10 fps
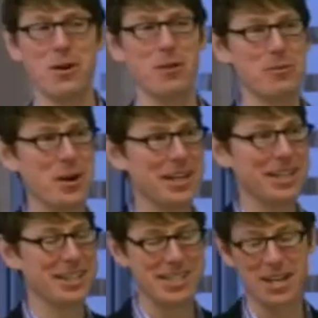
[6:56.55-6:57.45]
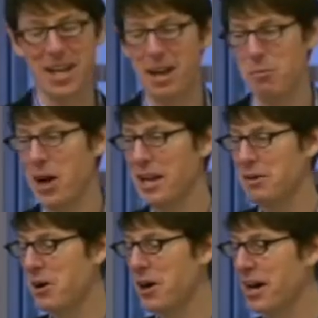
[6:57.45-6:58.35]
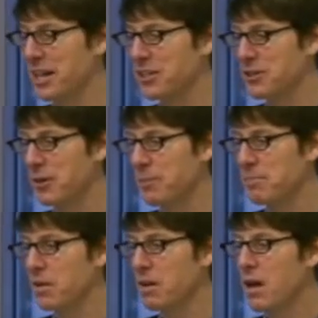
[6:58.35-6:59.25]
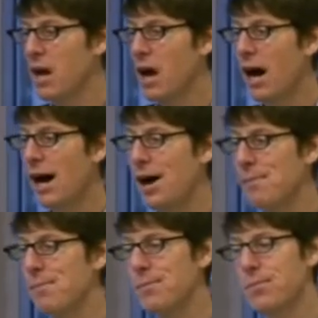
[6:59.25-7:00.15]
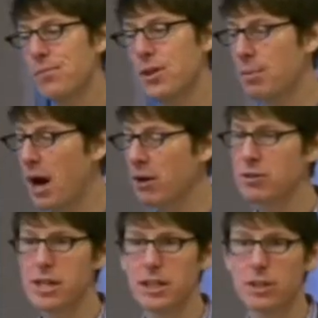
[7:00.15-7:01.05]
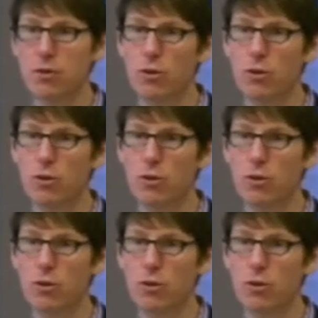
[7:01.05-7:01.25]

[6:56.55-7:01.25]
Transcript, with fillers: of what it is and, and when and where I can do it. Um, the democratization of